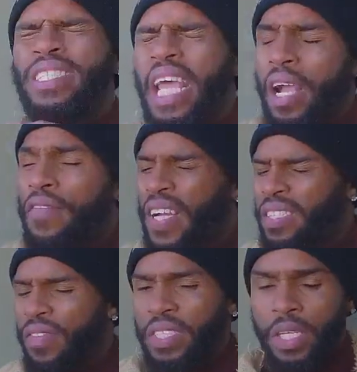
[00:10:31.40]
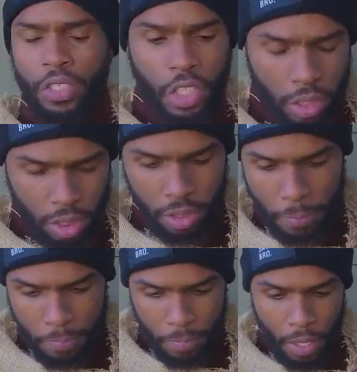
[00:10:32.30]
sacrifice of his son Jesus.
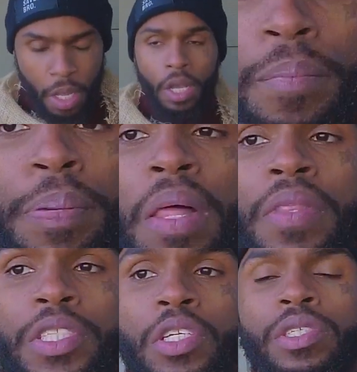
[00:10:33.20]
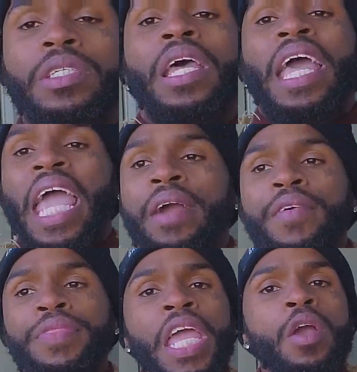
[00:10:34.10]
Brothers and sisters,
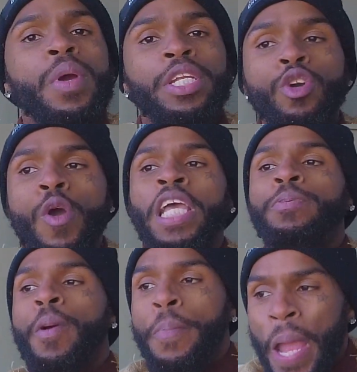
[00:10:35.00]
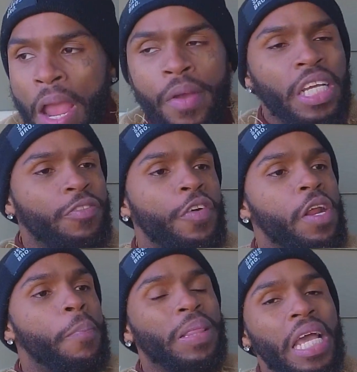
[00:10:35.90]
everything we do is preparing us for
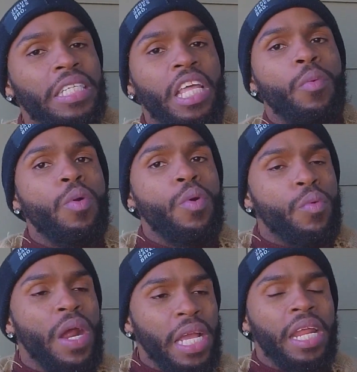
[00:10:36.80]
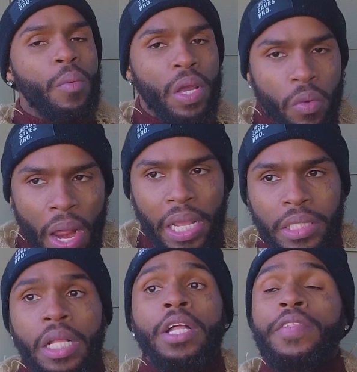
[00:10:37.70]
the place that we will reign that with
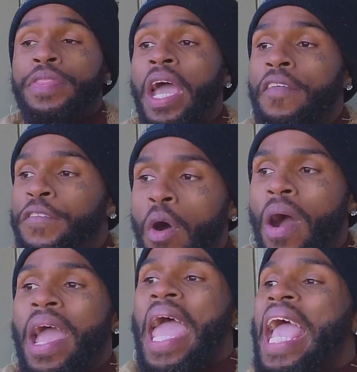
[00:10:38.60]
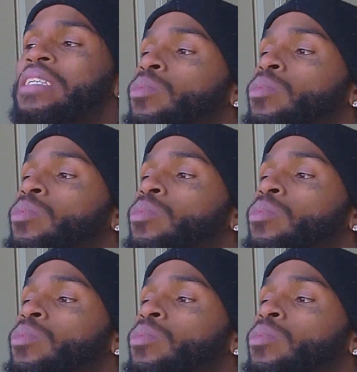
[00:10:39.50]
Christ. Therefore, as